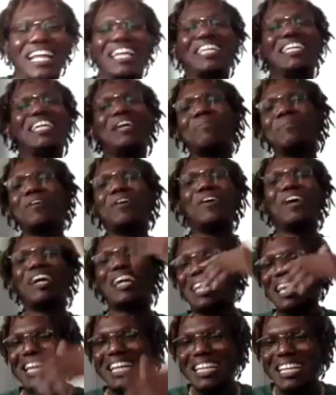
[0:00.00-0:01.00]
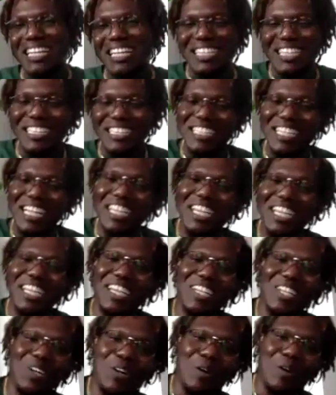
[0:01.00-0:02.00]
Keep going. Continue
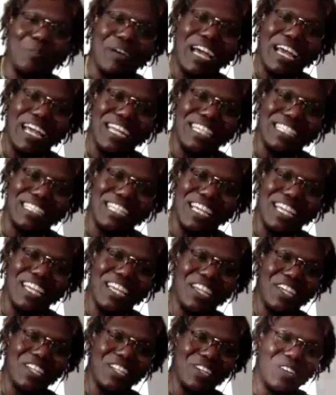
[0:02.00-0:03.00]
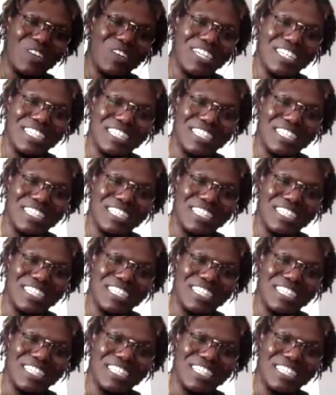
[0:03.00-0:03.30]
your lore, man. Continue your lore.